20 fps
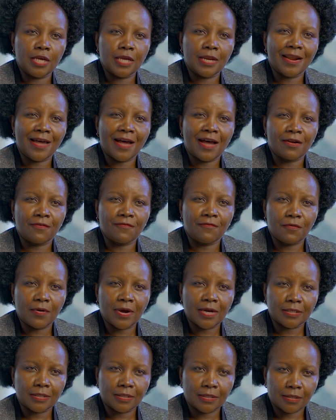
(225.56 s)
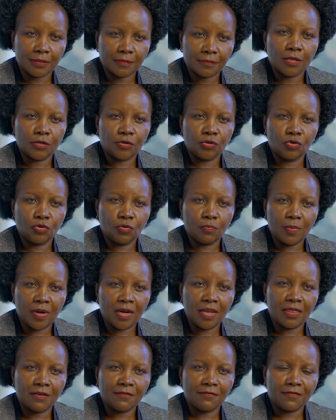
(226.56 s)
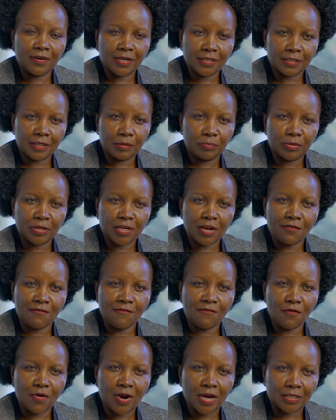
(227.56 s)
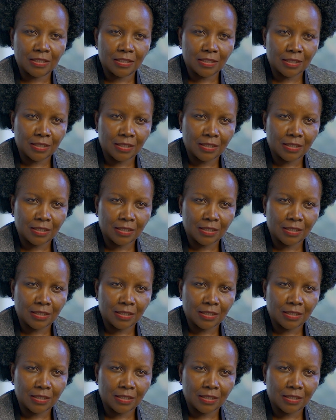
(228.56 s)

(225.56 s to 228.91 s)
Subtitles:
in advocacy. It's normally the first step in advocacy,